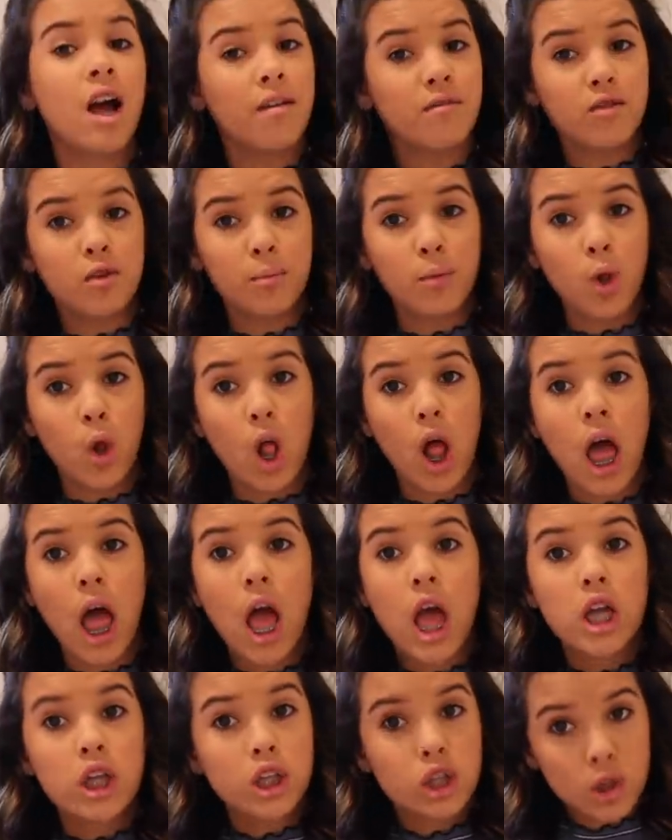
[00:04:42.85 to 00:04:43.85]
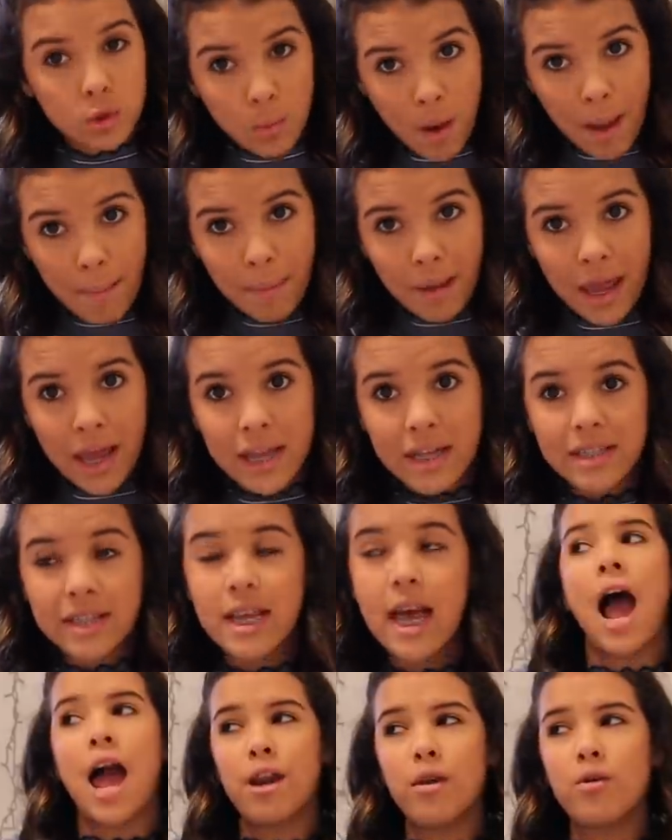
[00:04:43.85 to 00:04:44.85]
comfortable
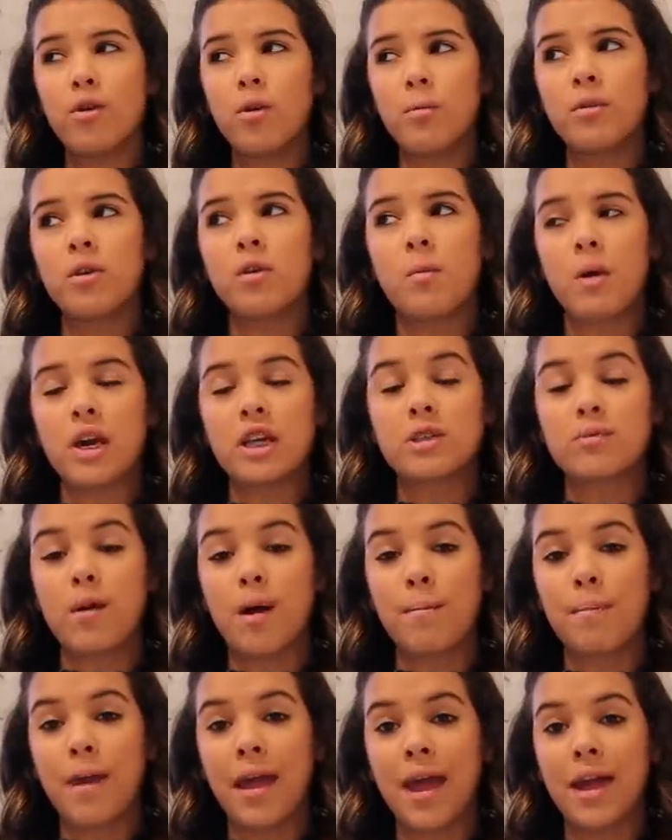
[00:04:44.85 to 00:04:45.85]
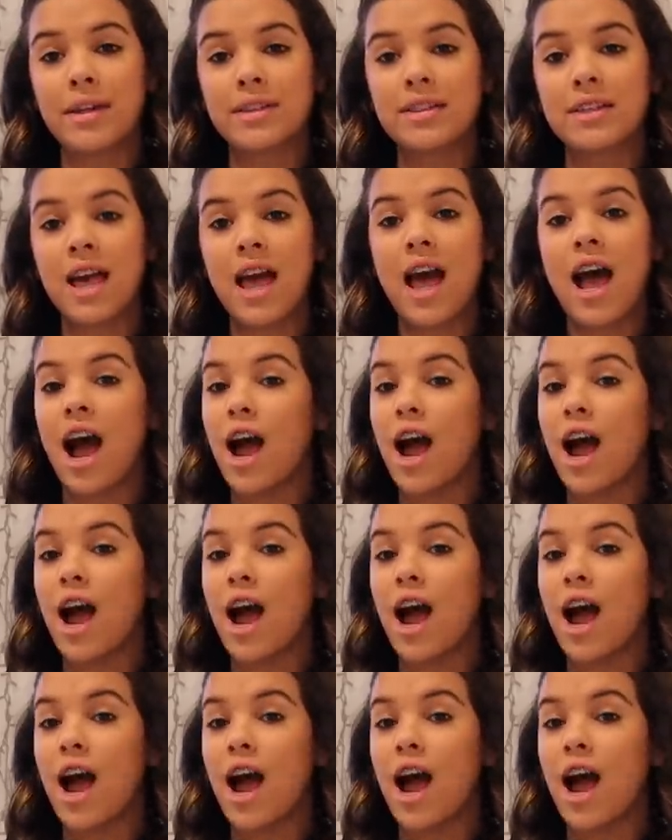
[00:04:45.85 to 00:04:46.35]
sweatpants. I don't normally wear sweatpants.